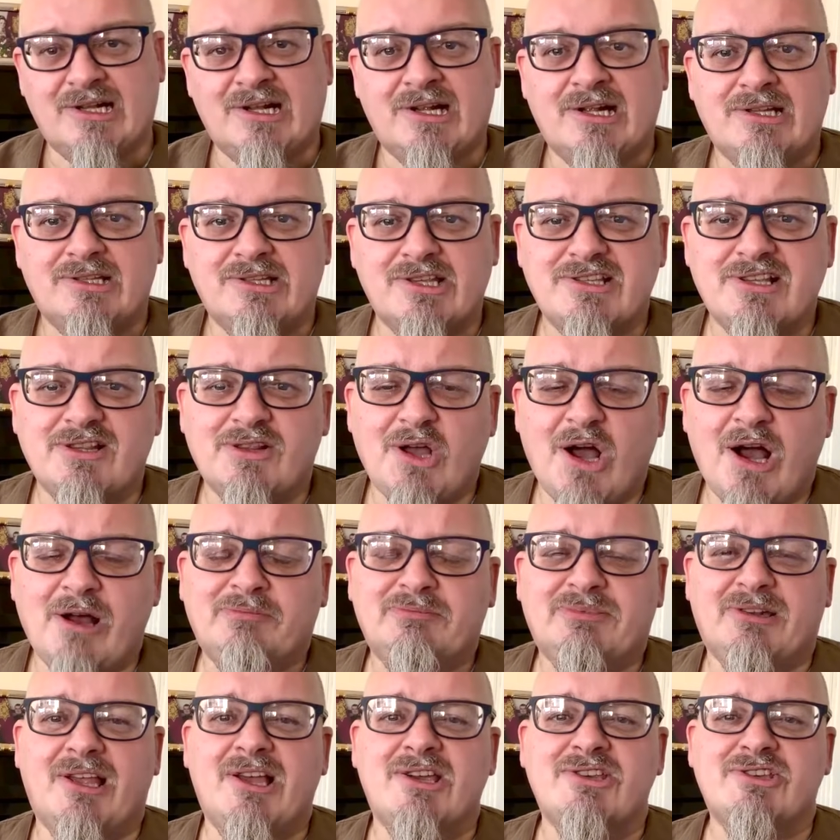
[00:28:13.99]
there's a lot of
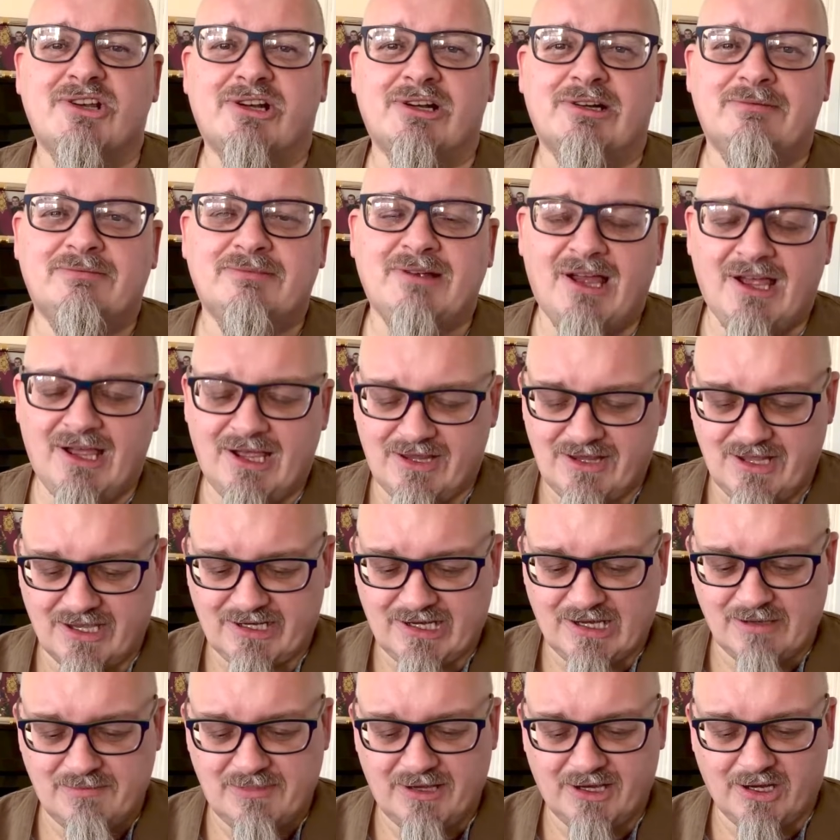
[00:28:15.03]
pleasure that
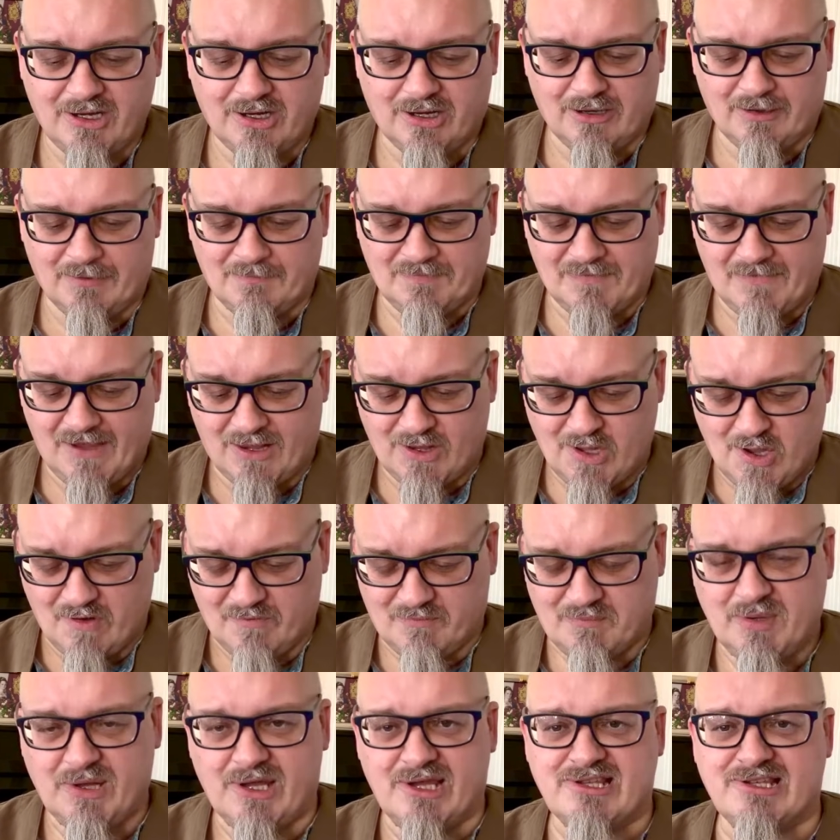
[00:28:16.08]
can be got, a lot of
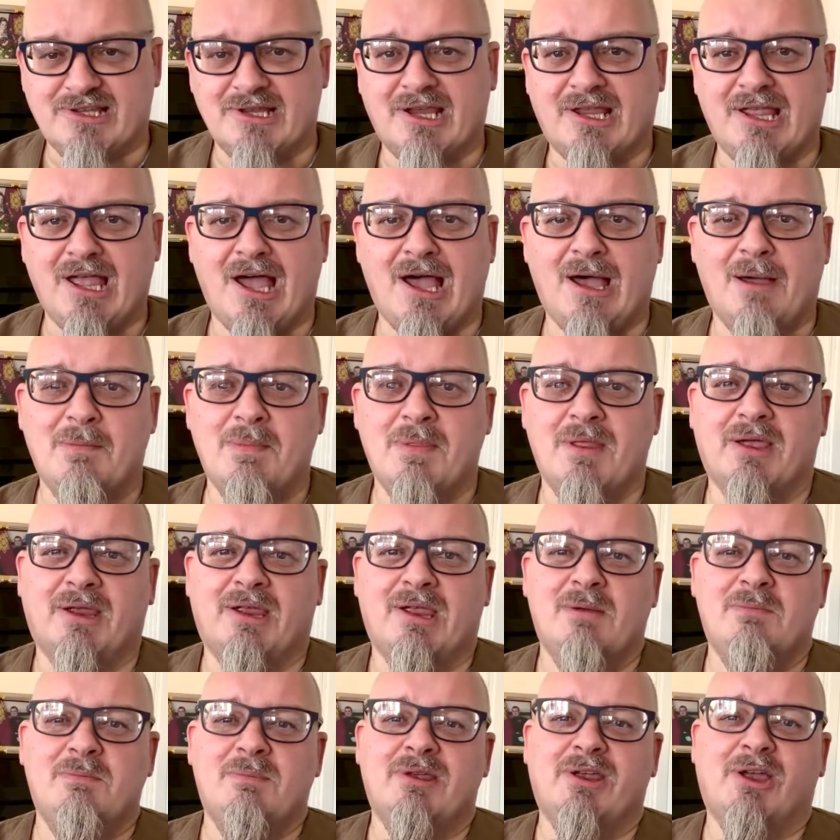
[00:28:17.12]
peace and calm that
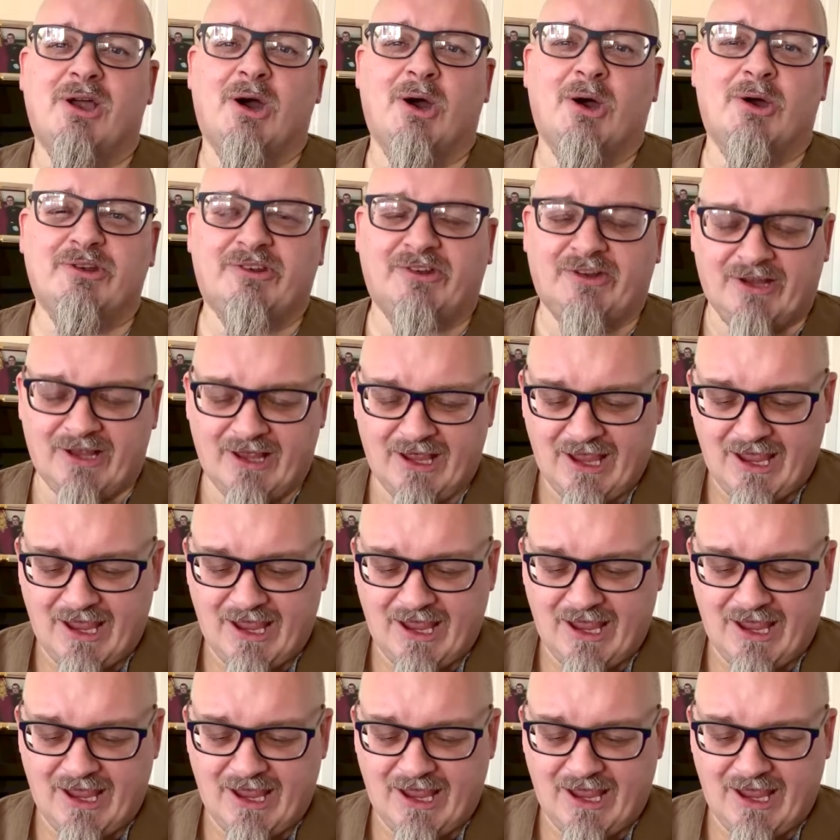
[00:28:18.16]
can be got